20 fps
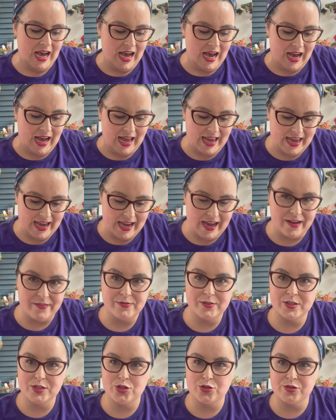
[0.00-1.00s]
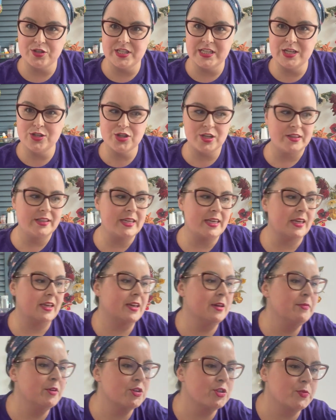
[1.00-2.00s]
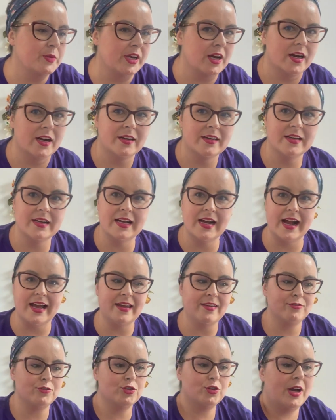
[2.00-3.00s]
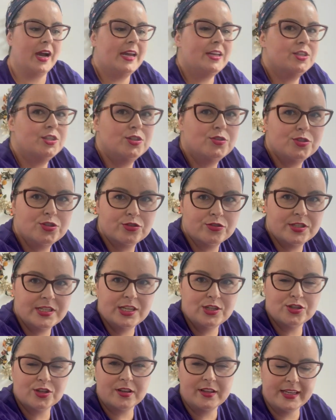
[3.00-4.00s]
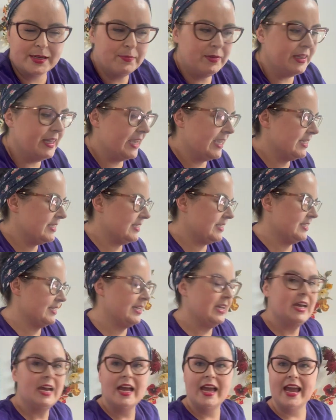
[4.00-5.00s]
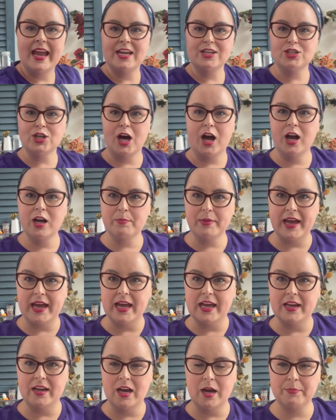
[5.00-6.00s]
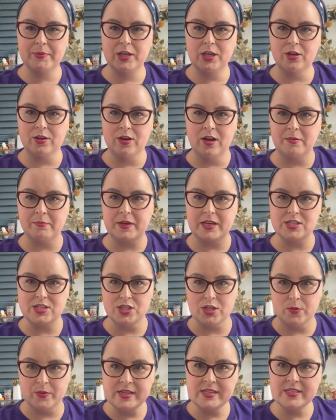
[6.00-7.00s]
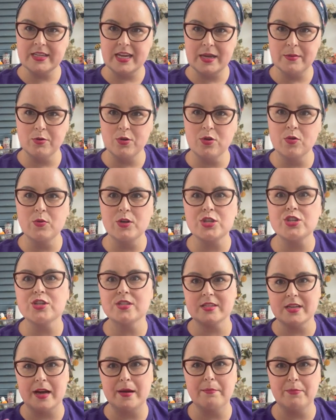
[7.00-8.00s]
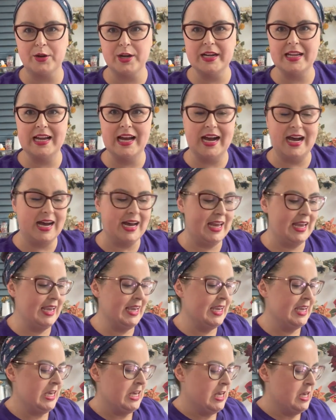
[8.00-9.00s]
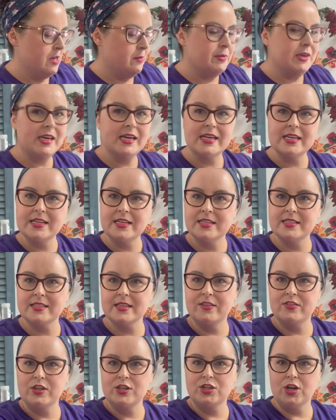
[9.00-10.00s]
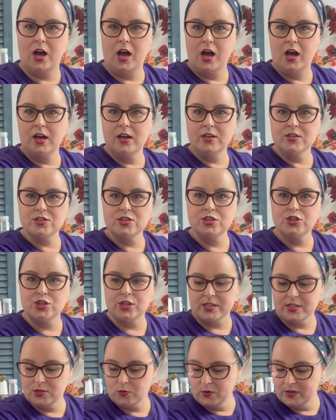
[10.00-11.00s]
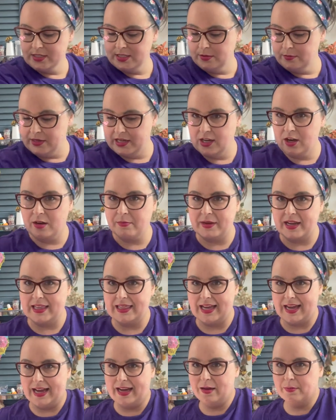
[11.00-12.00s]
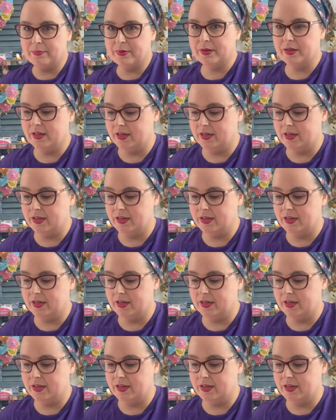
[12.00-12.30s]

I have strategically, come here sweetheart, I have tried to strategically place a dog bed up here on my sewing table, which is up pretty high because the dogs just want to be on my lap.